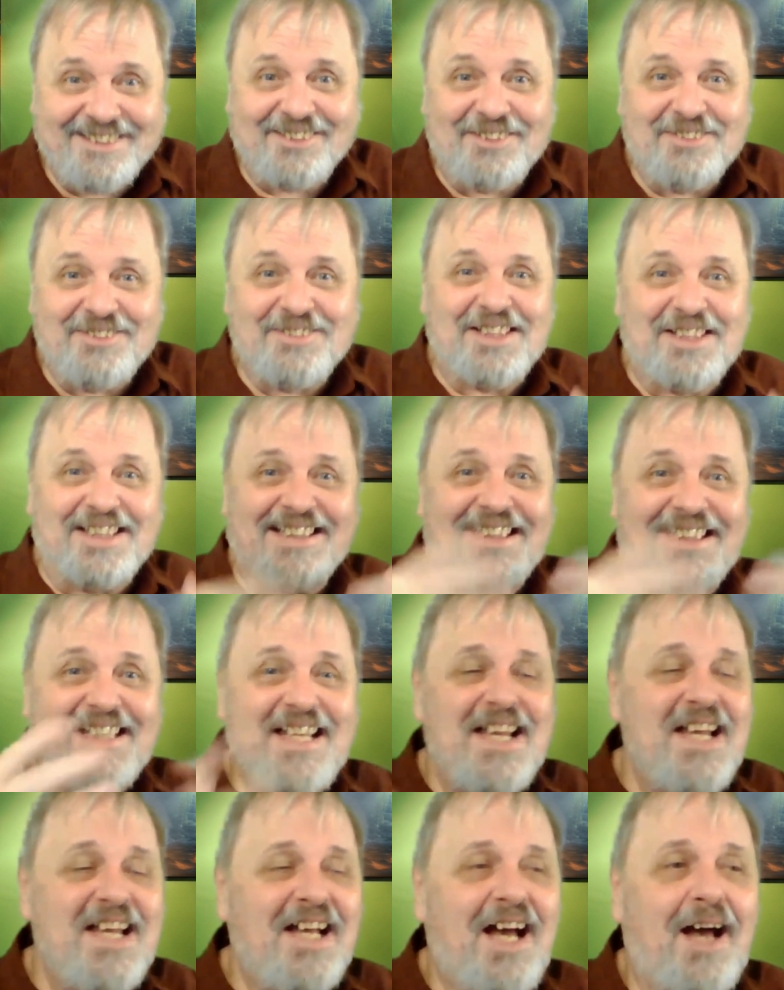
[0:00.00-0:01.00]
you know, it's like
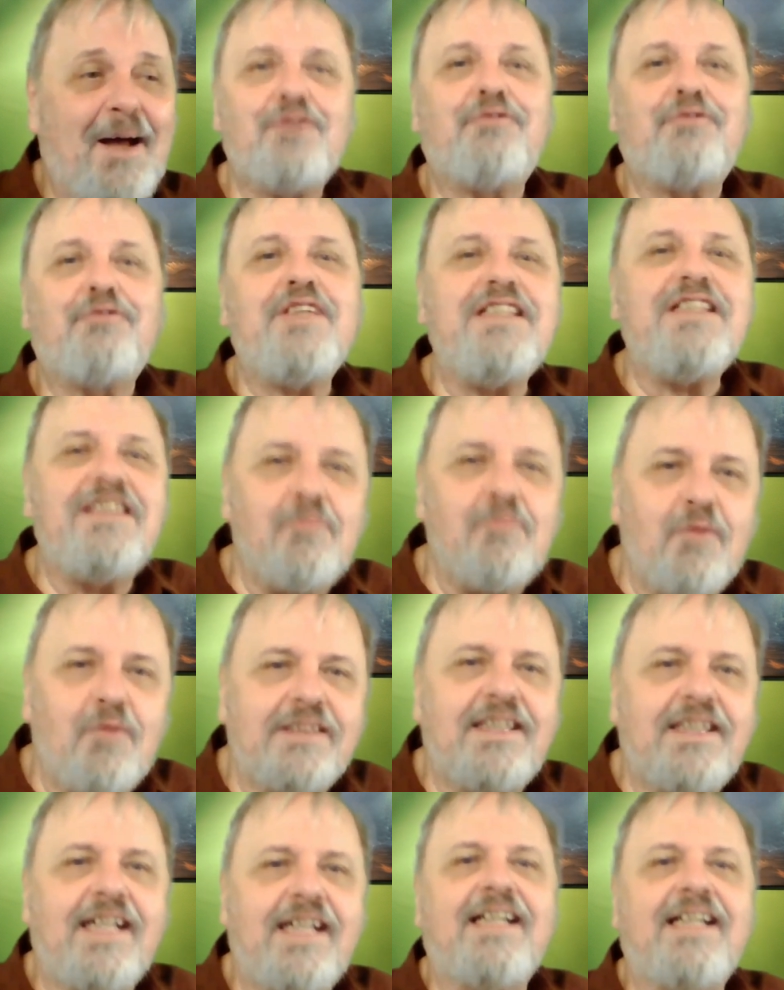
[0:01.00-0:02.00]
you feed them
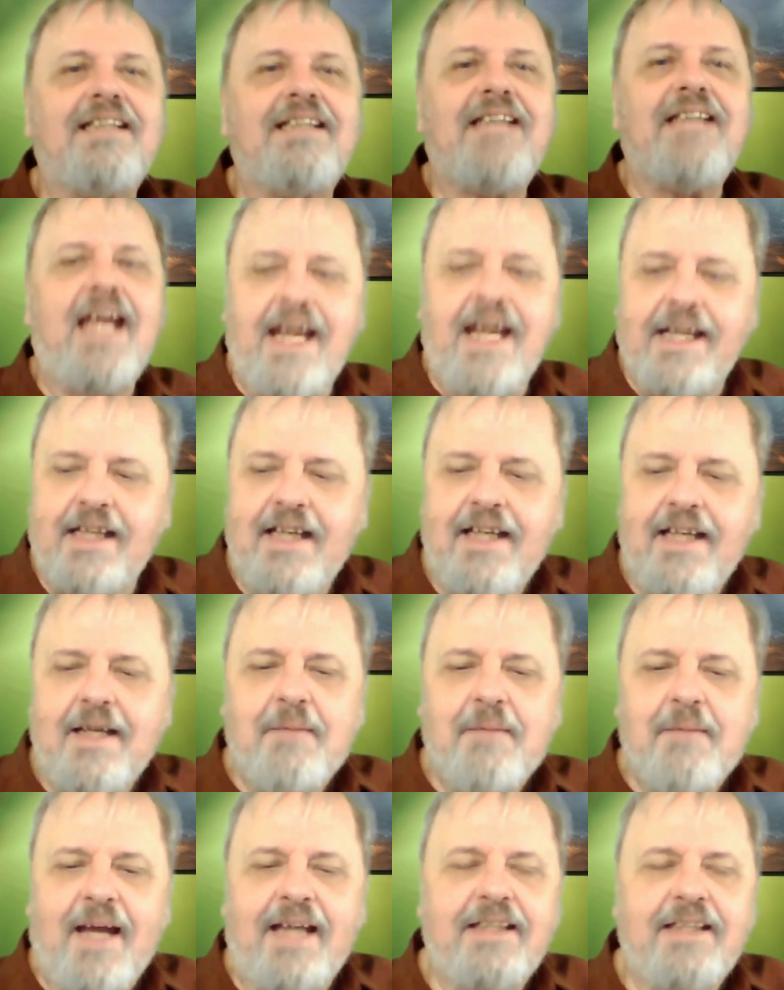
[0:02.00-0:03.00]
what they can take,
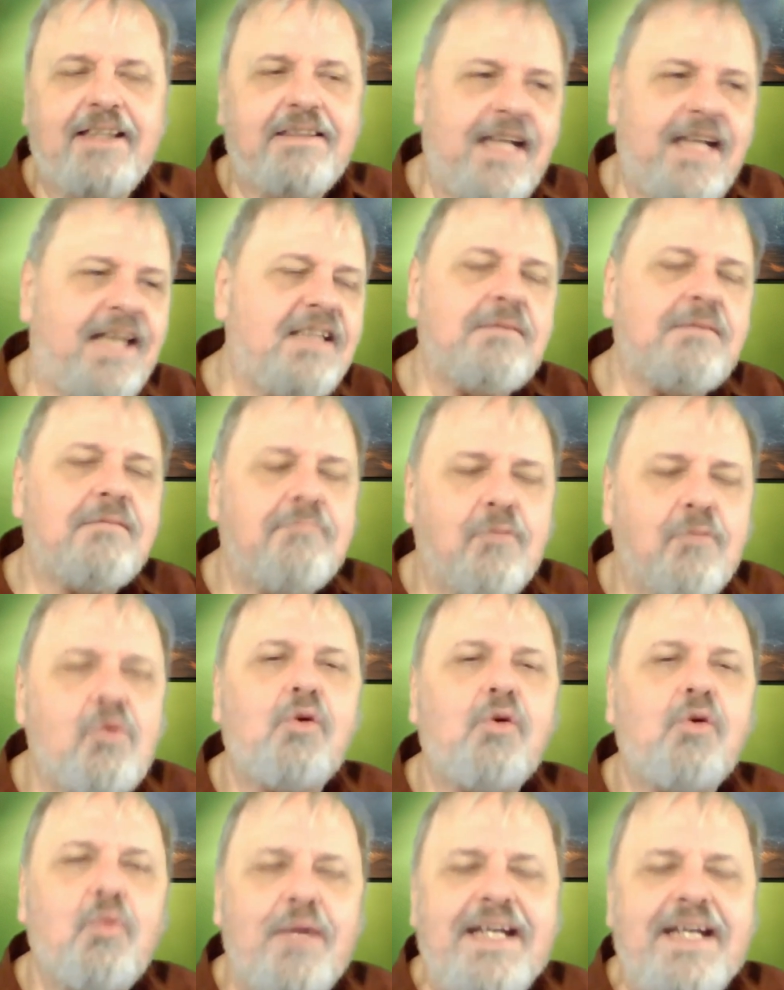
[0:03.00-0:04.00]
and it takes
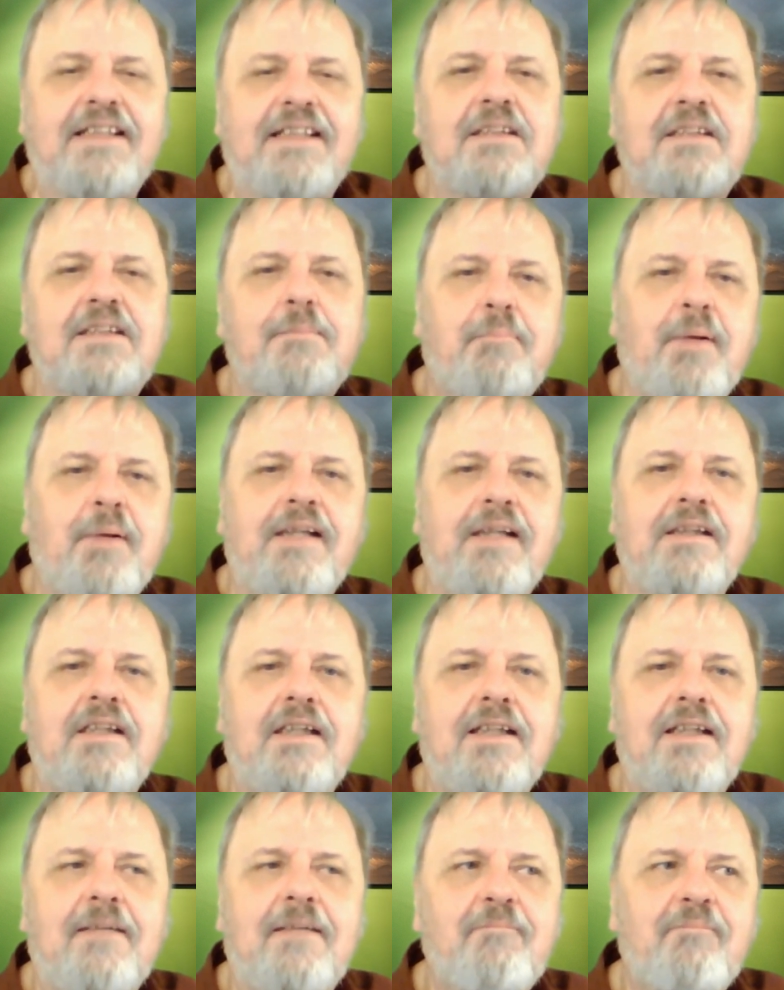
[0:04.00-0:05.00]
more weeks,
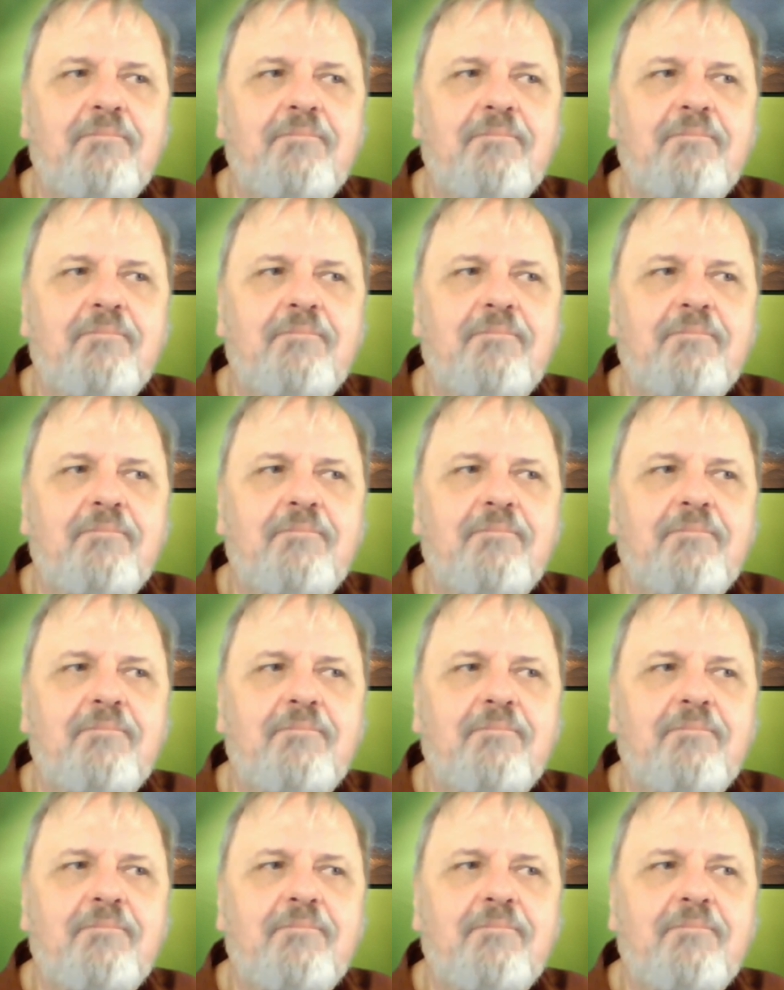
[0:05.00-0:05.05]
but